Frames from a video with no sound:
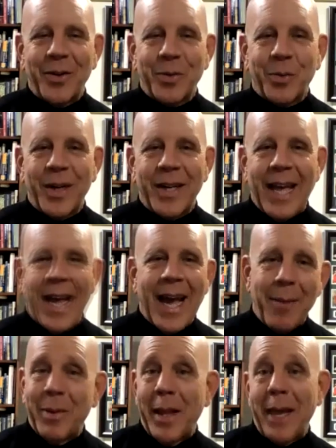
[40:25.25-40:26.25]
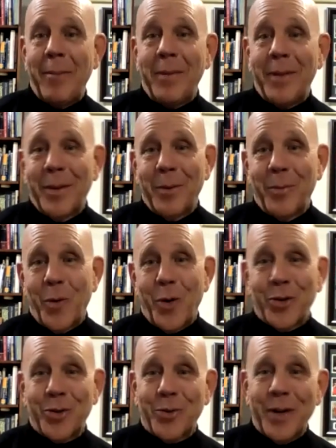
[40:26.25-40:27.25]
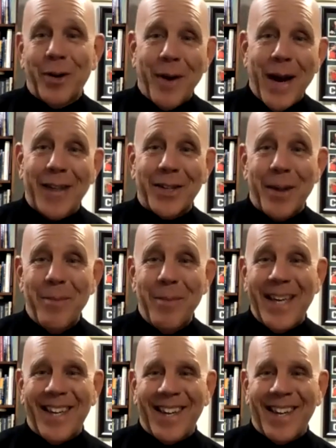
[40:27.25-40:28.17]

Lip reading: in one day, I blamed the Wall Street crash on me,